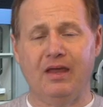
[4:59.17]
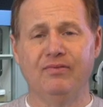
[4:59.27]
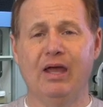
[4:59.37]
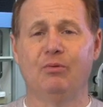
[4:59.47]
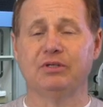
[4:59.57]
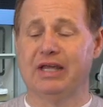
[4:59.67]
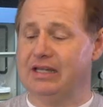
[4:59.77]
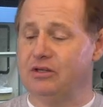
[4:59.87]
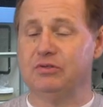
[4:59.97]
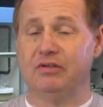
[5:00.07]
that will
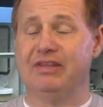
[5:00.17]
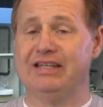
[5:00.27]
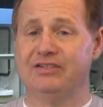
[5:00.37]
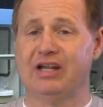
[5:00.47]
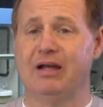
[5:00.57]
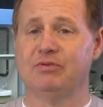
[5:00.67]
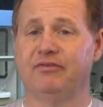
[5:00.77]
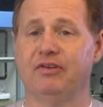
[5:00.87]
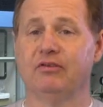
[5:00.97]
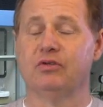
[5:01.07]
take you to these types
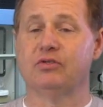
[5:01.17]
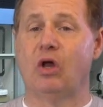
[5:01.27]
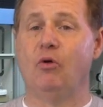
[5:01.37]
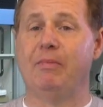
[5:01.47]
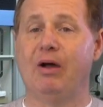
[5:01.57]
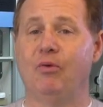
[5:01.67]
of filters on my